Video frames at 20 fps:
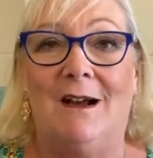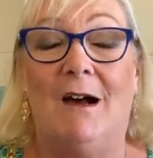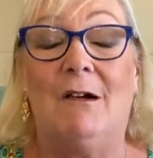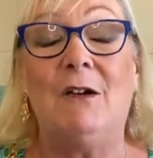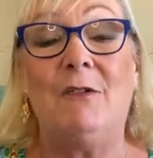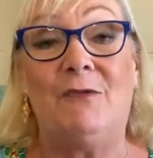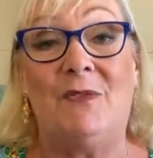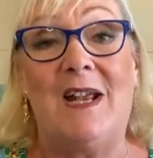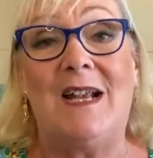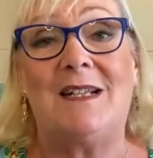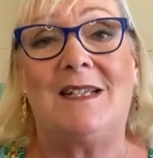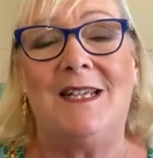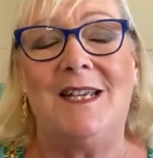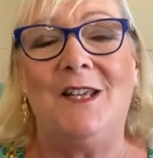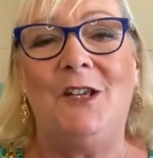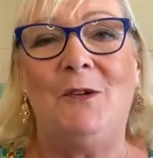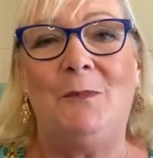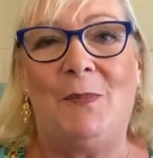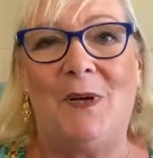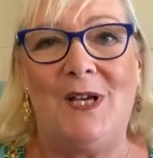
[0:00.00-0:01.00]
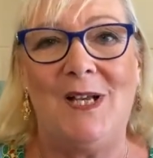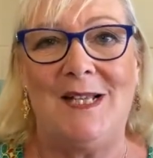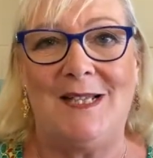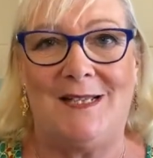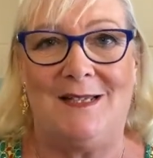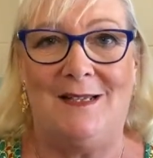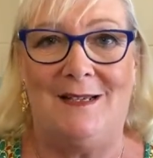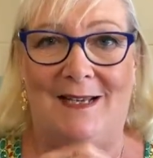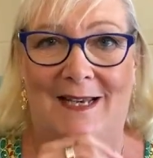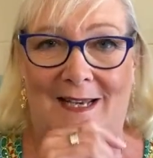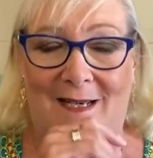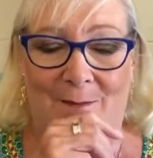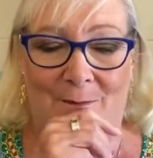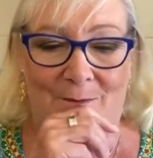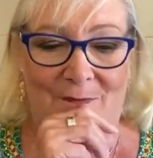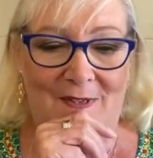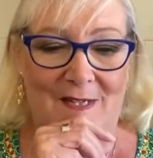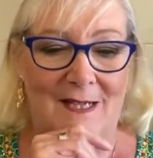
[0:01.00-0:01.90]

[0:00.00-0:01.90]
are affecting you personally.